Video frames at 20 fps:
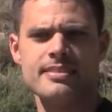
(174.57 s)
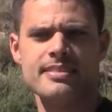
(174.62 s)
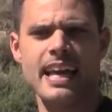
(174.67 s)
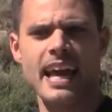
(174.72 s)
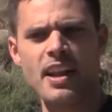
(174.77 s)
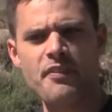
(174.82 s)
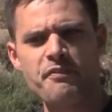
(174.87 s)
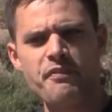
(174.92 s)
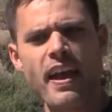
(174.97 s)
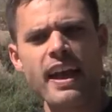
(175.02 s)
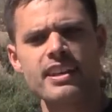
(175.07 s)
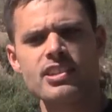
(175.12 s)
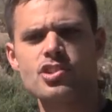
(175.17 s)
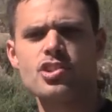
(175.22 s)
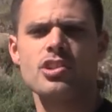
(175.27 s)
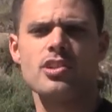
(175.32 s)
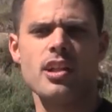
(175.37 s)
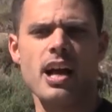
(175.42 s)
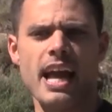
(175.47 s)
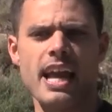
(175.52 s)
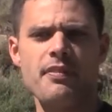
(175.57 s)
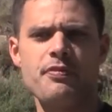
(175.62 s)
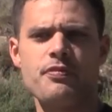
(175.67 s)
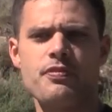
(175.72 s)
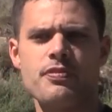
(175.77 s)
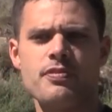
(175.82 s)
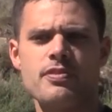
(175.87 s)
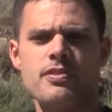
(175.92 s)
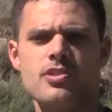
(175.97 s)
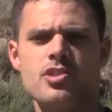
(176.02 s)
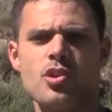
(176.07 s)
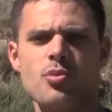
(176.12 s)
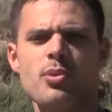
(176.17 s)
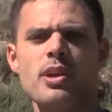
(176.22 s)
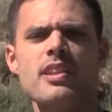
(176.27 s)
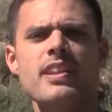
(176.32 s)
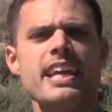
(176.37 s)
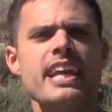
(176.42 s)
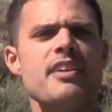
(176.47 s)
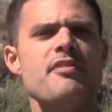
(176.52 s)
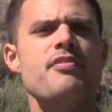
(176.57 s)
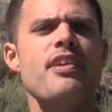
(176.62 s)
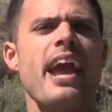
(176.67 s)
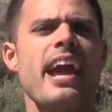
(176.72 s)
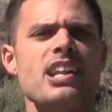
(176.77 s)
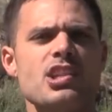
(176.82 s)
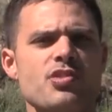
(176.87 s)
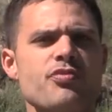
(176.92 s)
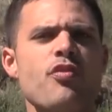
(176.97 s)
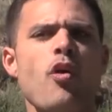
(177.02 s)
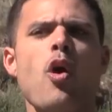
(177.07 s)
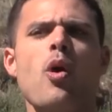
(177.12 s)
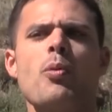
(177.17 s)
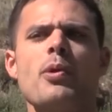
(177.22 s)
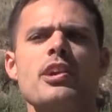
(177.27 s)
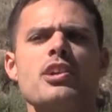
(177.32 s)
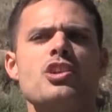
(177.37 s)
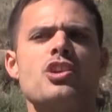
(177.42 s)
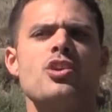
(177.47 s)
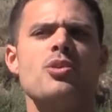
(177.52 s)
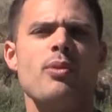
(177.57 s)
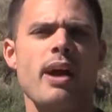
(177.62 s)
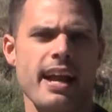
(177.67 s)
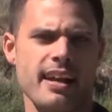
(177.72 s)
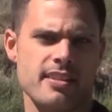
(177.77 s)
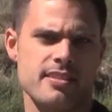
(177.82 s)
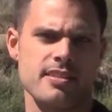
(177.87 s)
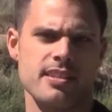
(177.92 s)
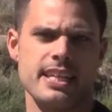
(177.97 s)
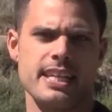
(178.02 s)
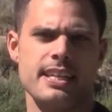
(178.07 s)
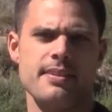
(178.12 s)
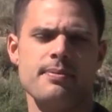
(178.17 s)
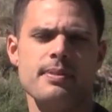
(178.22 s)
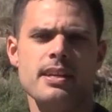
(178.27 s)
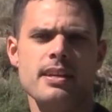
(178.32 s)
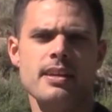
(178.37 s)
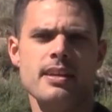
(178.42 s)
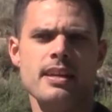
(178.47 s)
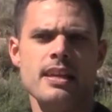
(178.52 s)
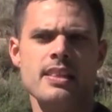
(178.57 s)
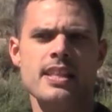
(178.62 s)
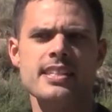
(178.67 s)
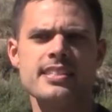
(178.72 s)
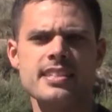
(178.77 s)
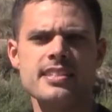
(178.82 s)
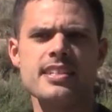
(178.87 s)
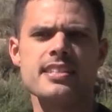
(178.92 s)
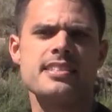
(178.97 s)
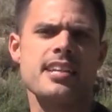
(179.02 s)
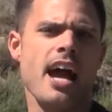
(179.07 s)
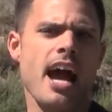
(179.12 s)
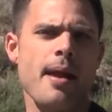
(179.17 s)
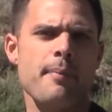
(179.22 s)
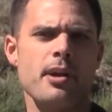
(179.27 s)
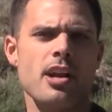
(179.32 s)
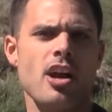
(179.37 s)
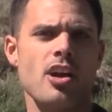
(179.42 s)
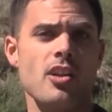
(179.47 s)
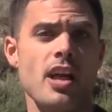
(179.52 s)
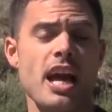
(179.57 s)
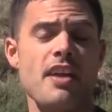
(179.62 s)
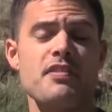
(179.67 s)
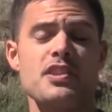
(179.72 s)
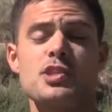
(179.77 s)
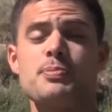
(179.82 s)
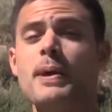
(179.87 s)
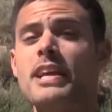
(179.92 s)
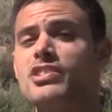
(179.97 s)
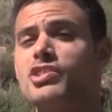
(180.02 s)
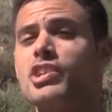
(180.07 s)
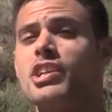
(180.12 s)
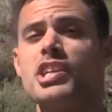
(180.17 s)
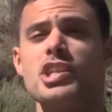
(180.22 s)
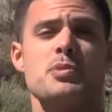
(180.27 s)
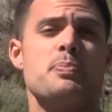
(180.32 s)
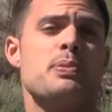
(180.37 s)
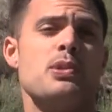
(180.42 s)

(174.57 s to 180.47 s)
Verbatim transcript: that affect your life to really advance forward correctly. This is a time in our life, especially because